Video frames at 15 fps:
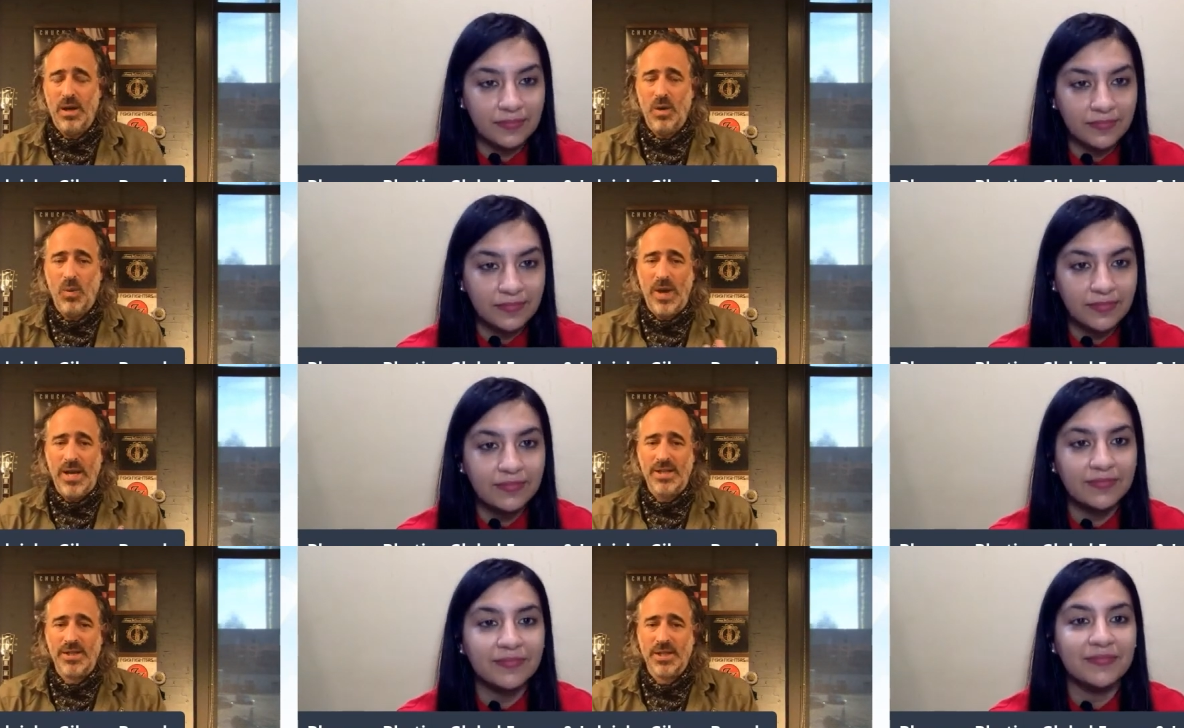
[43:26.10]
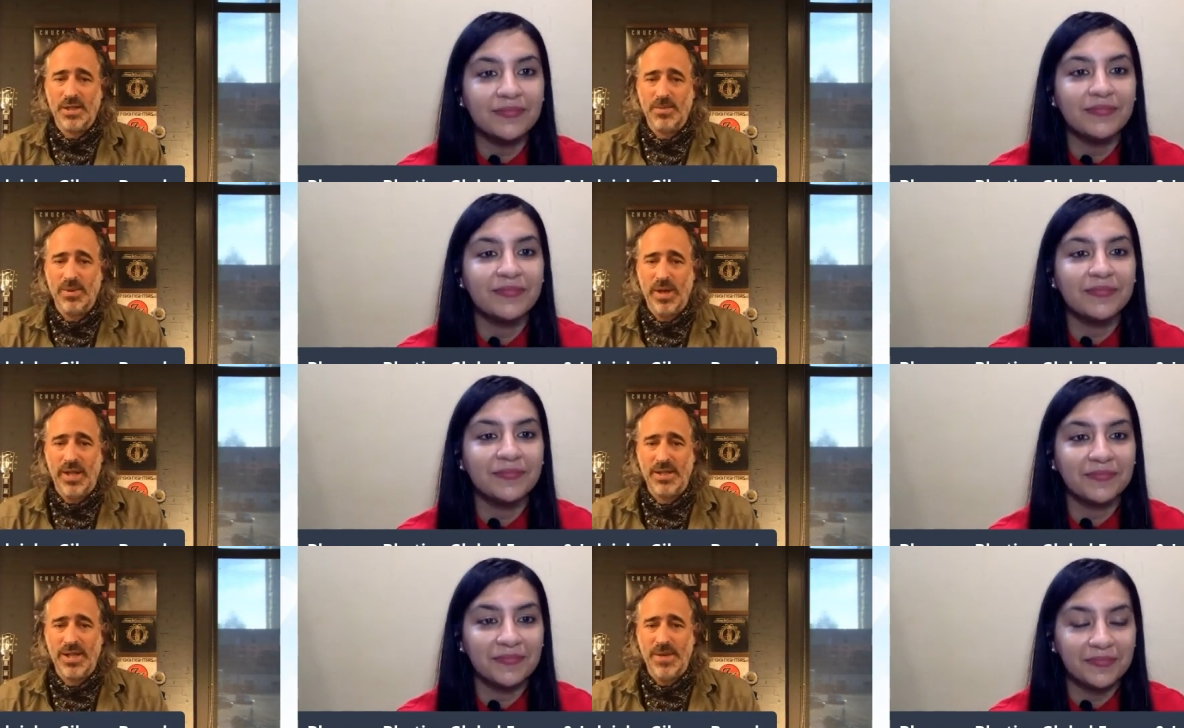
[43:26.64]
Speaker 1: Oasis
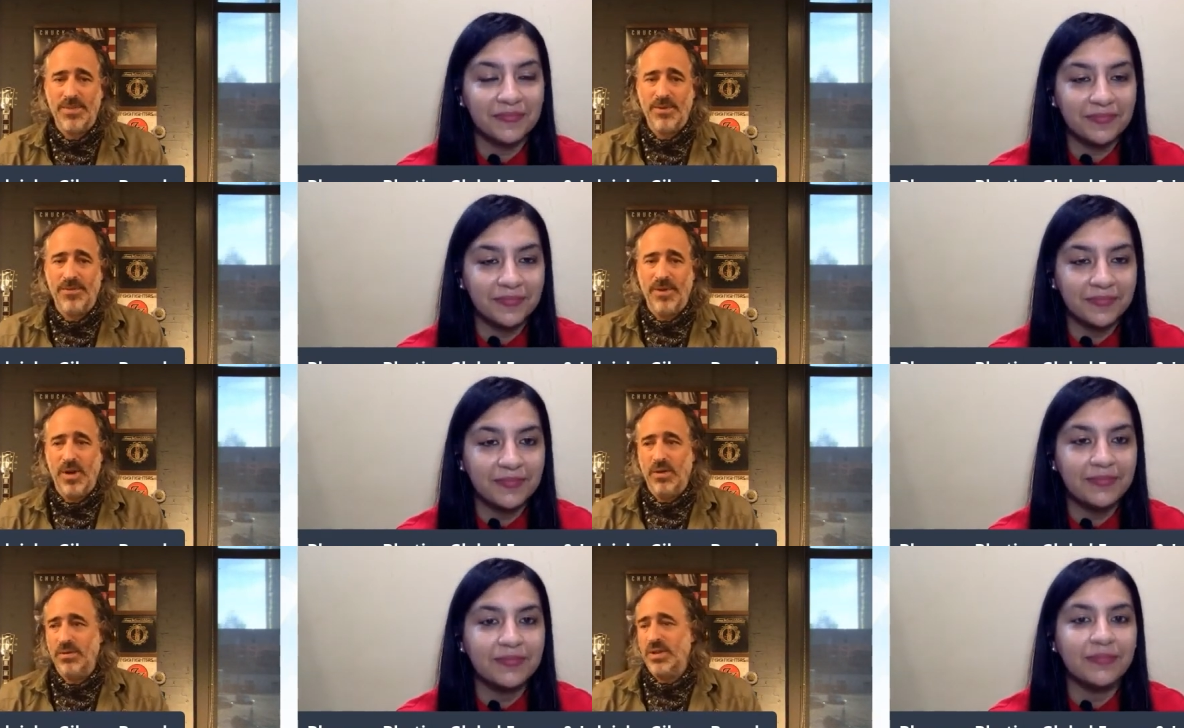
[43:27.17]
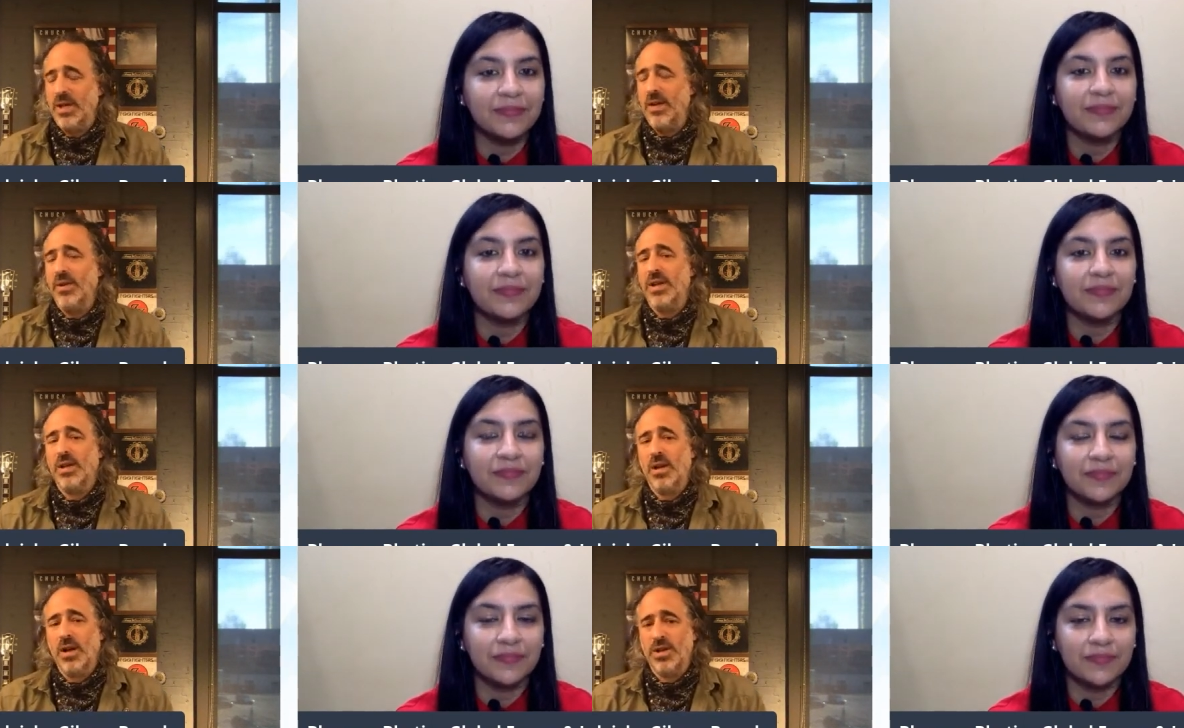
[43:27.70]
plays Epiphone.
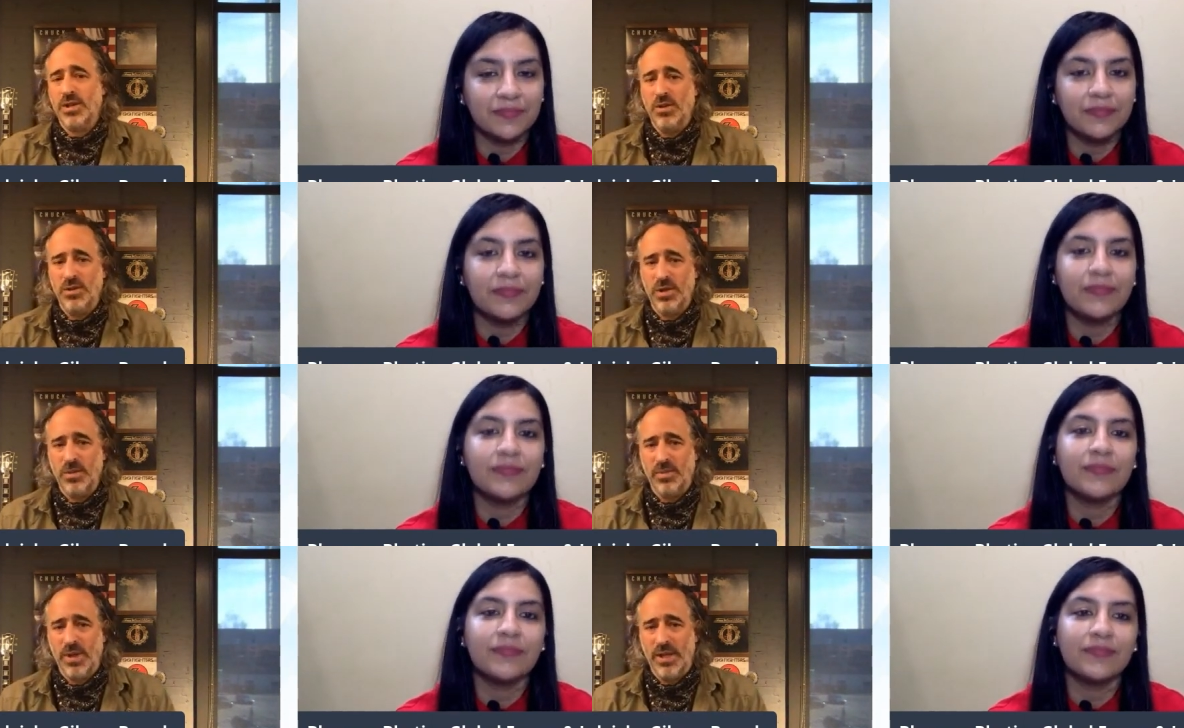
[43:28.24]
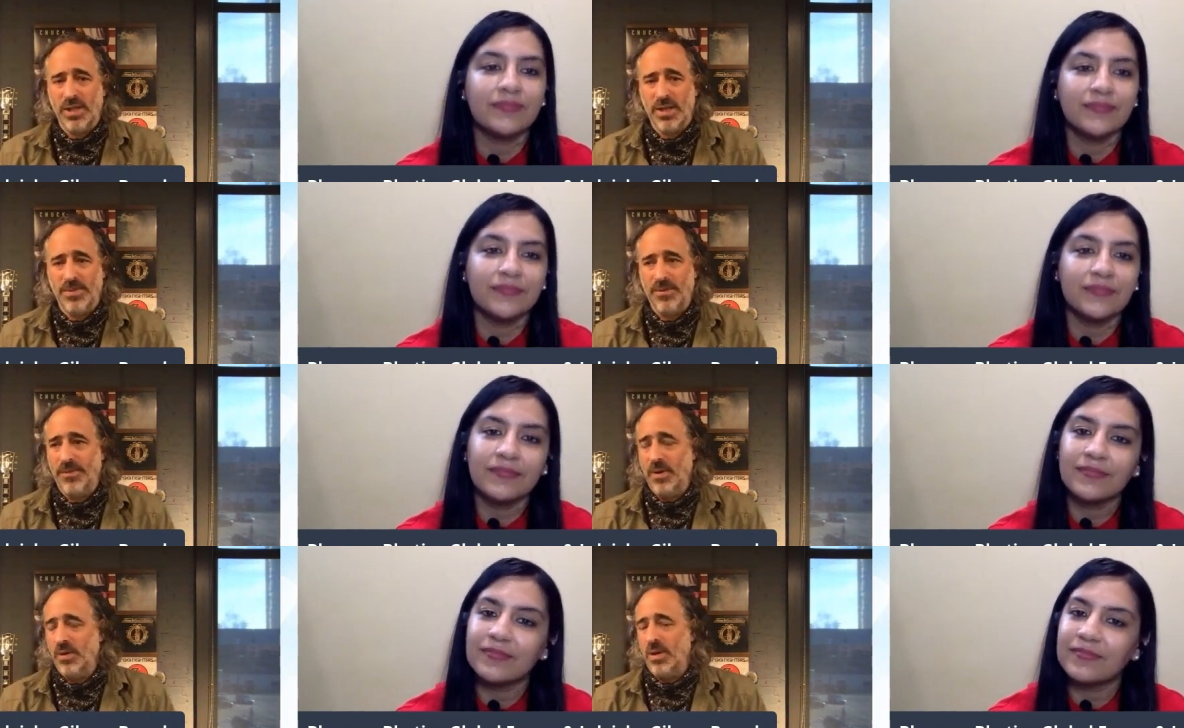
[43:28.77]
Gary Clark Junior plays
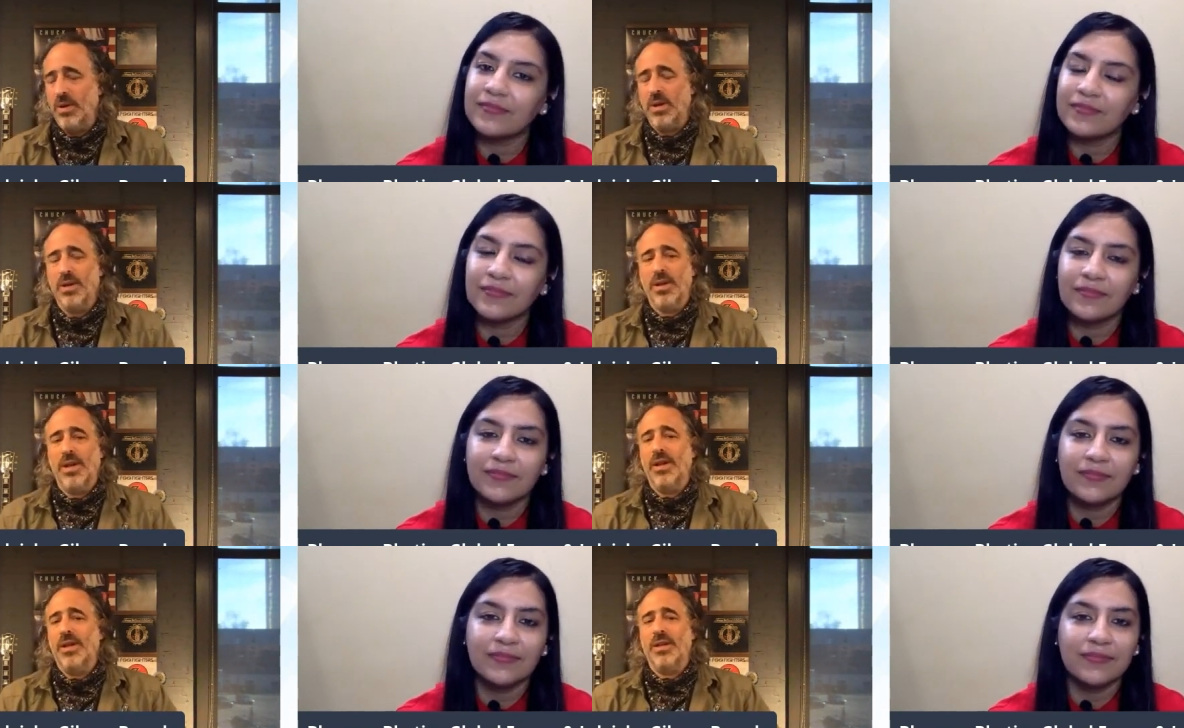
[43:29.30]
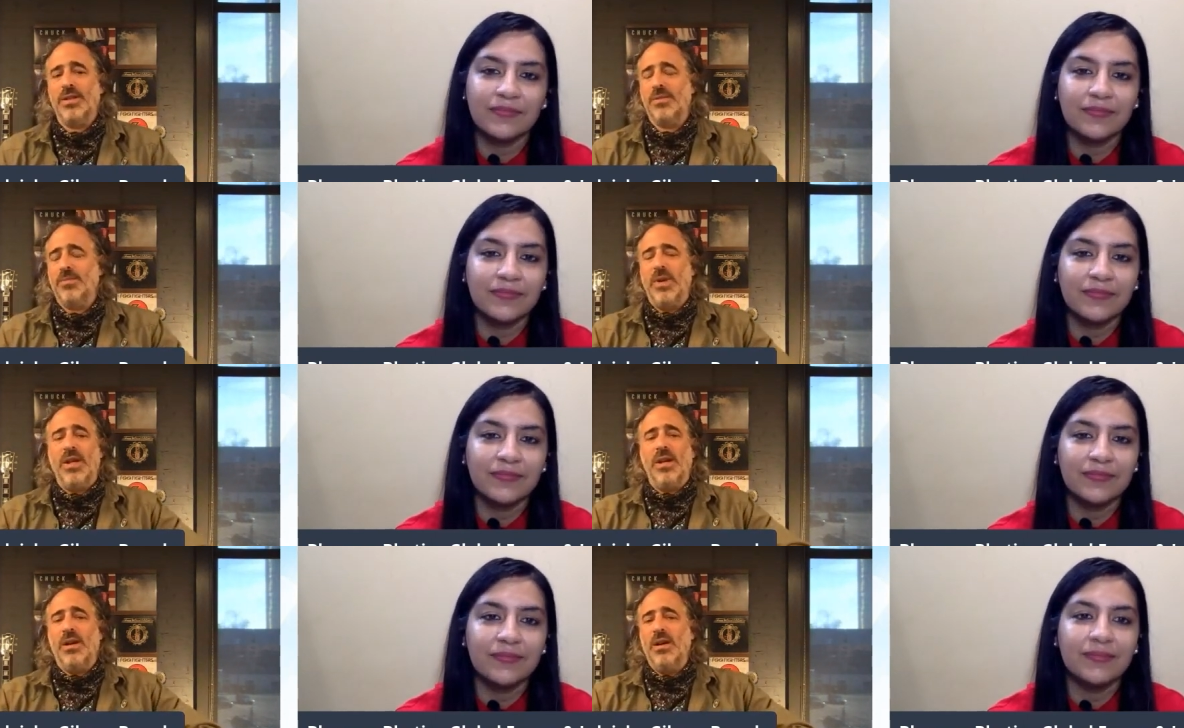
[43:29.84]
Epiphone. It's
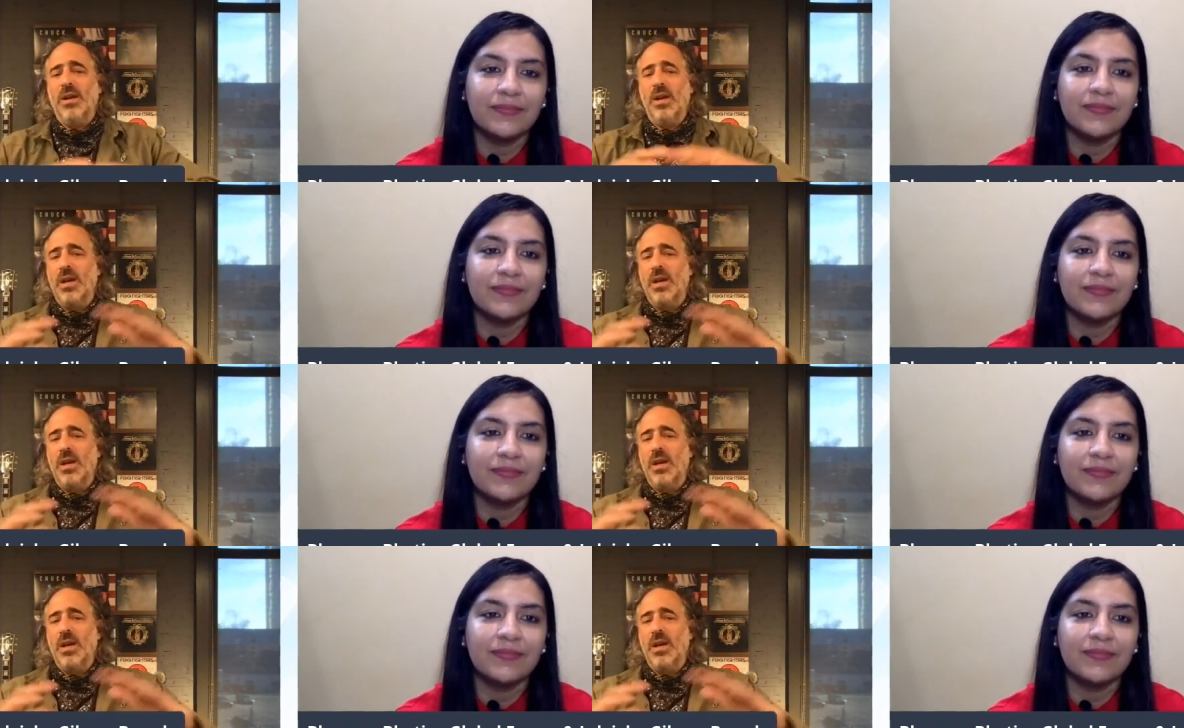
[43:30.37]
been a